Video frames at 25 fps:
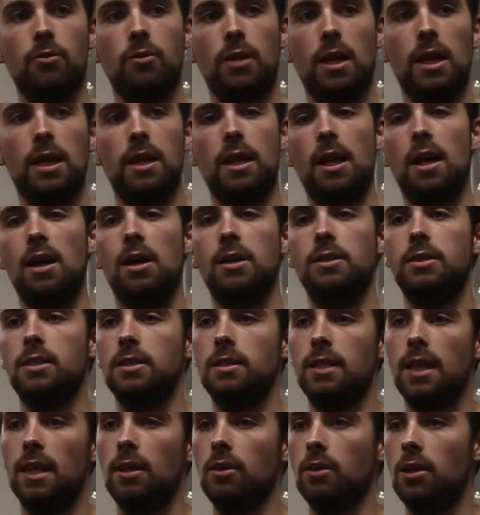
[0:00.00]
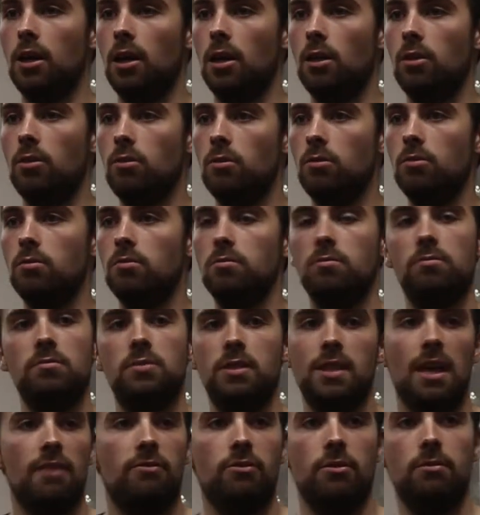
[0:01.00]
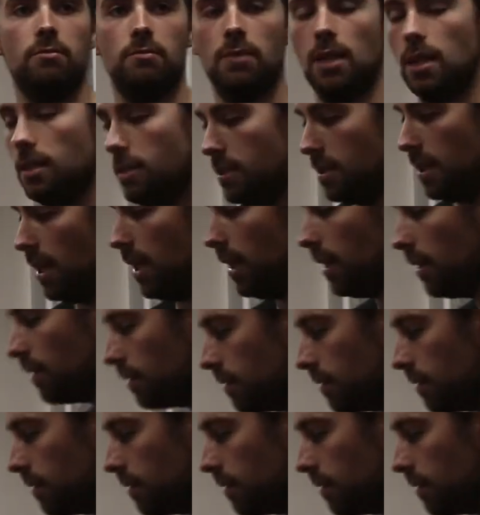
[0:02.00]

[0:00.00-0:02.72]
their cards and they'll go 7, let's say.